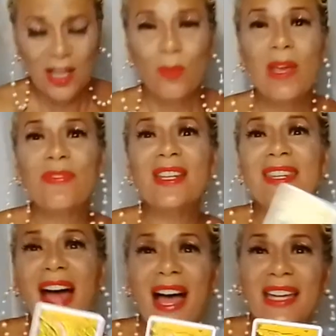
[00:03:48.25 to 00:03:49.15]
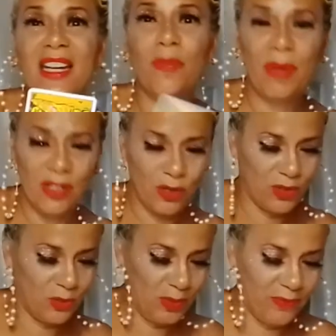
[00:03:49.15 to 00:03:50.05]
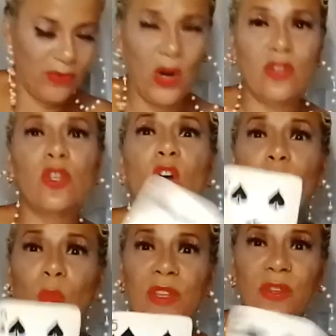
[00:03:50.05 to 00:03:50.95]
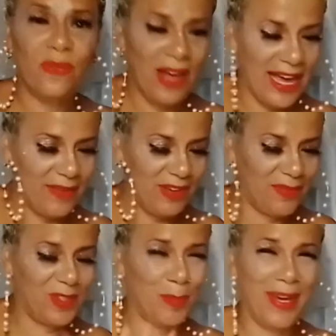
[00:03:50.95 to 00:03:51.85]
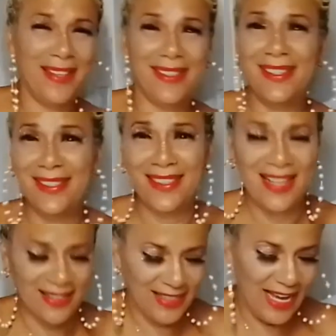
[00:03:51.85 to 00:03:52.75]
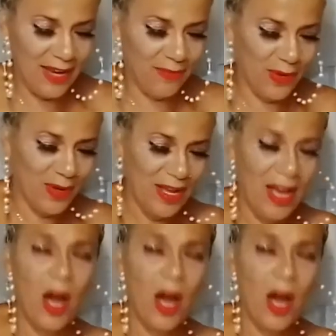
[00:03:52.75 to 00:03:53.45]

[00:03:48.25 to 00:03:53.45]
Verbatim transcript: We have the Nine of Pentacles reversed with the Five of Spades. Isn't that delightful?